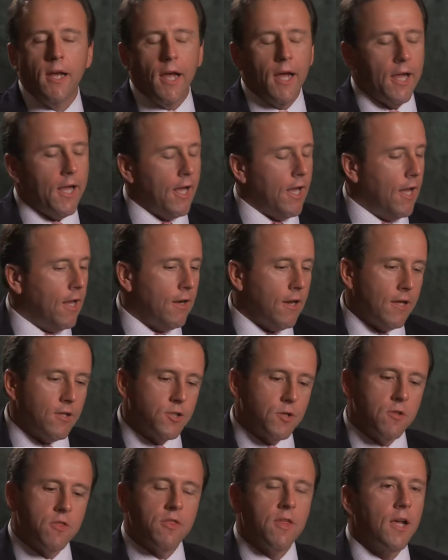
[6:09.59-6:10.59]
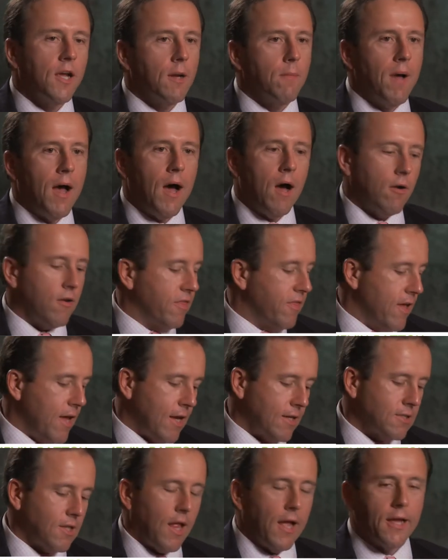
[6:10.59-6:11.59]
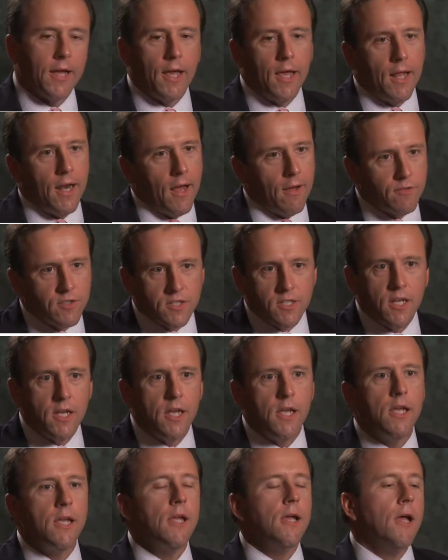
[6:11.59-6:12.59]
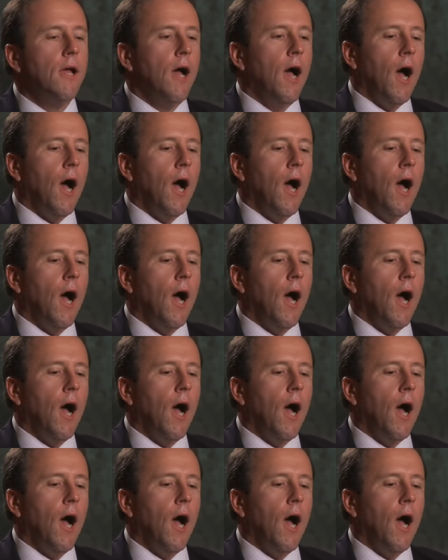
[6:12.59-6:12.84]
and as you think about things like NFC,